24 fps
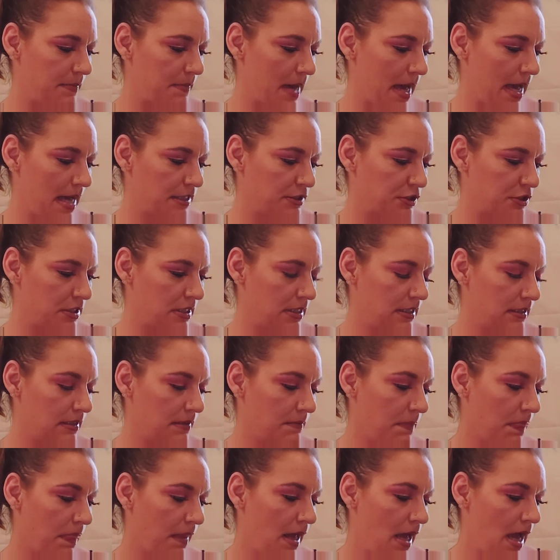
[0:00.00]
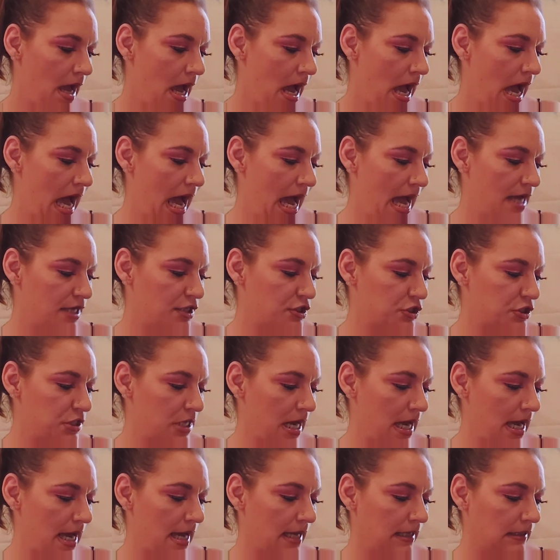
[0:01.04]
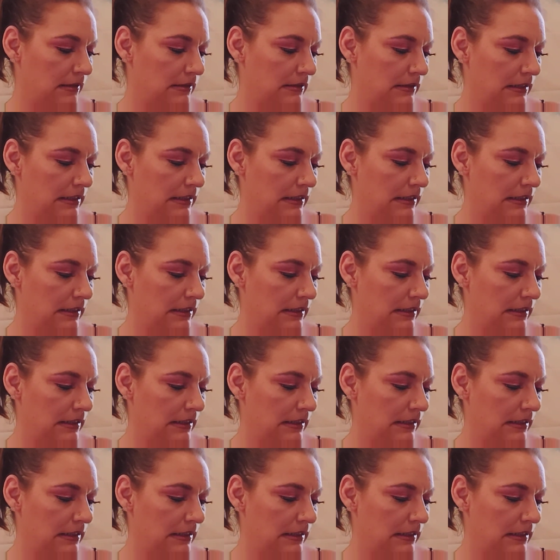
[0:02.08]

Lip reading: magic. Hashtag